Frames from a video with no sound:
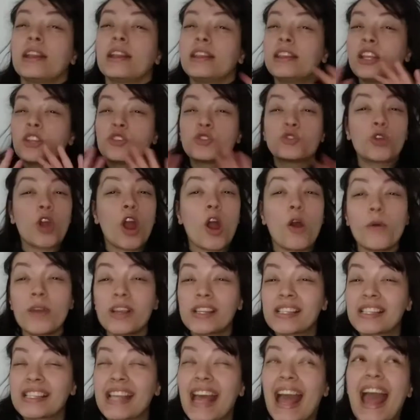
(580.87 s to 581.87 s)
The
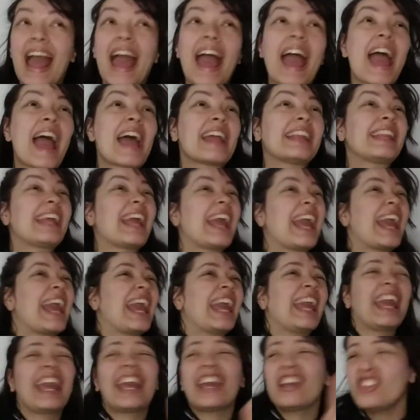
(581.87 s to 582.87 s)
drawings had
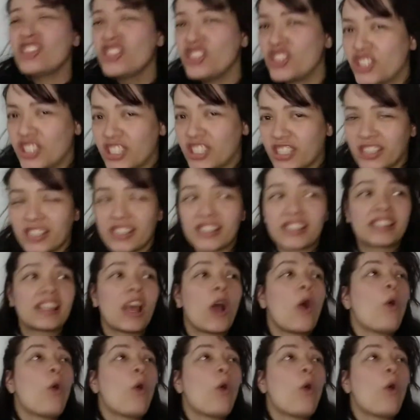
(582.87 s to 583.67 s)
engines,